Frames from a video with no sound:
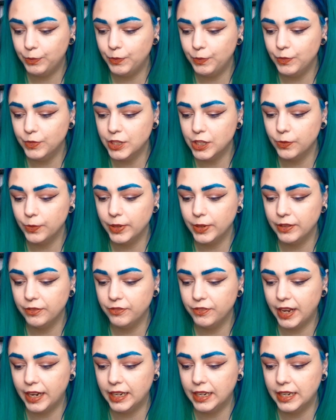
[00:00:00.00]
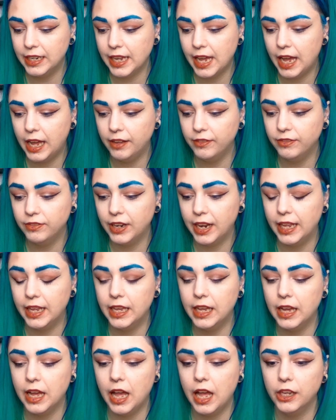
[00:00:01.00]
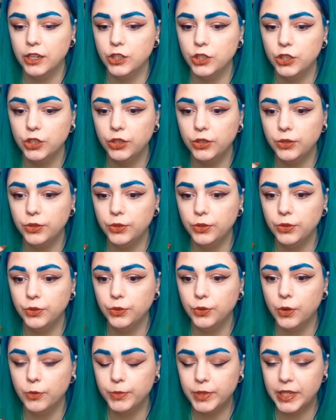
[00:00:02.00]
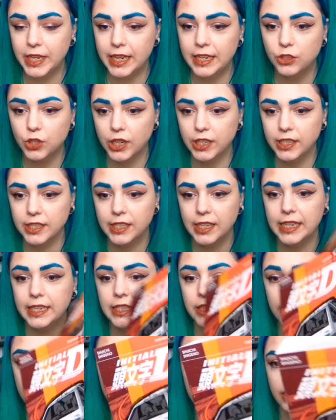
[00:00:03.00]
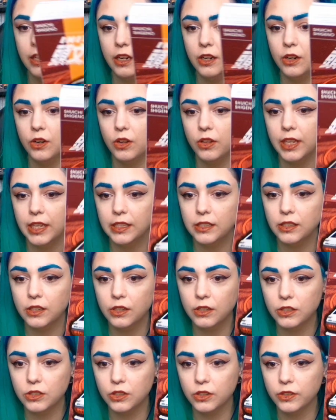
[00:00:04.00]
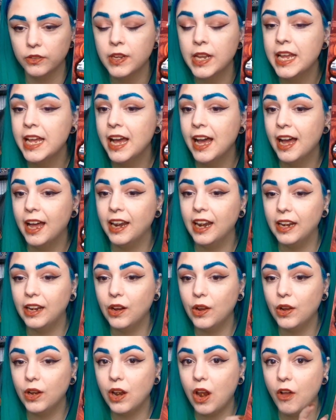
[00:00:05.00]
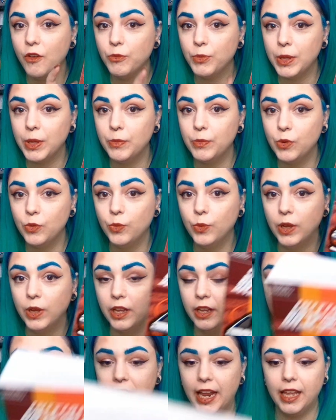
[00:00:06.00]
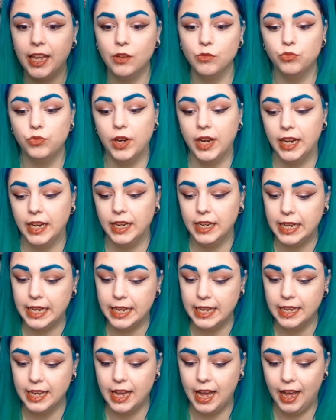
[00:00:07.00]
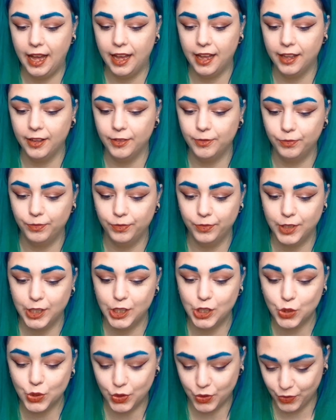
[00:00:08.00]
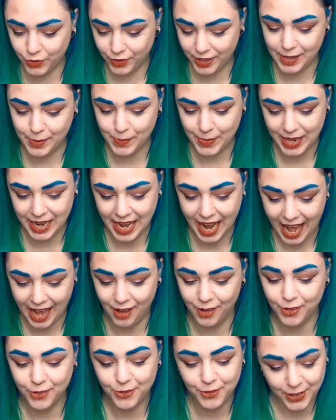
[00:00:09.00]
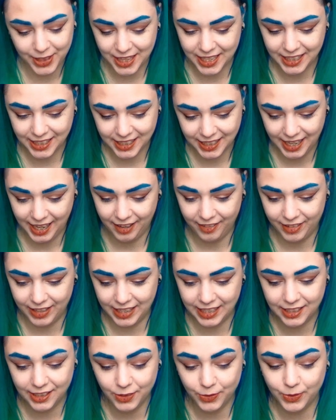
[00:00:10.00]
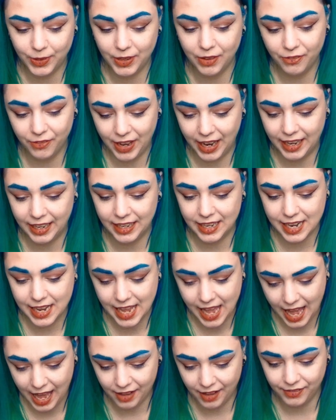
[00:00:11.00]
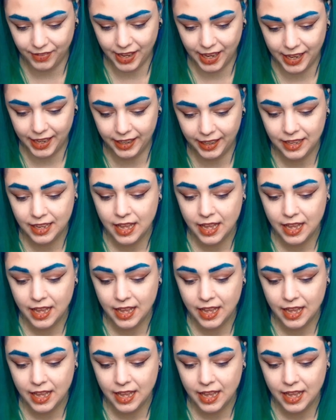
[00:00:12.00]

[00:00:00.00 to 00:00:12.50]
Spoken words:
So we finally have like a new updated translation and all that sort of stuff. And I know a lot of people were like really screaming out for this series. So we finally have it.